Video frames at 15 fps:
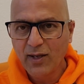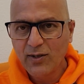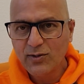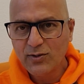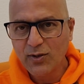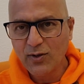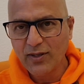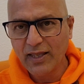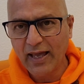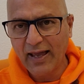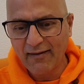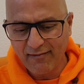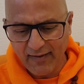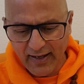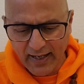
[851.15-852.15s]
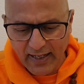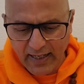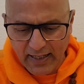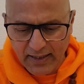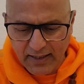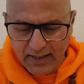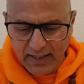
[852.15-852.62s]
So the
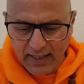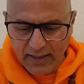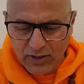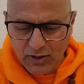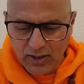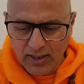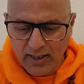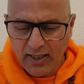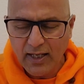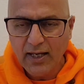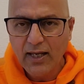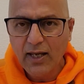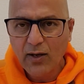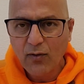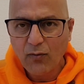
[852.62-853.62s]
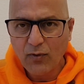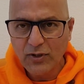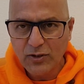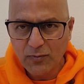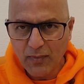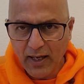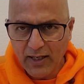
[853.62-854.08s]
awakened nature
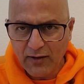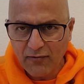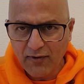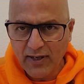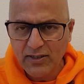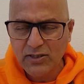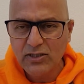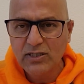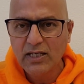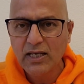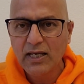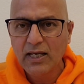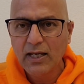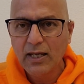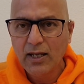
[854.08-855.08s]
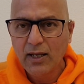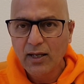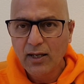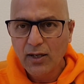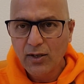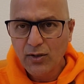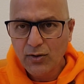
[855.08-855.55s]
which manifests
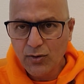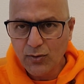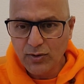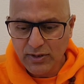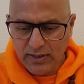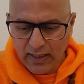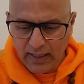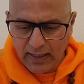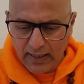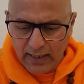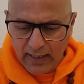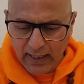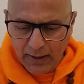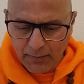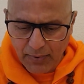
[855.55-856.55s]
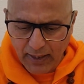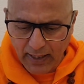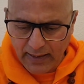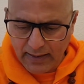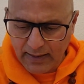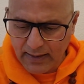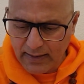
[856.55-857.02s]
through study and
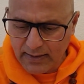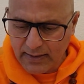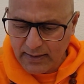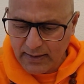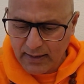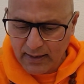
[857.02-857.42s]
practice,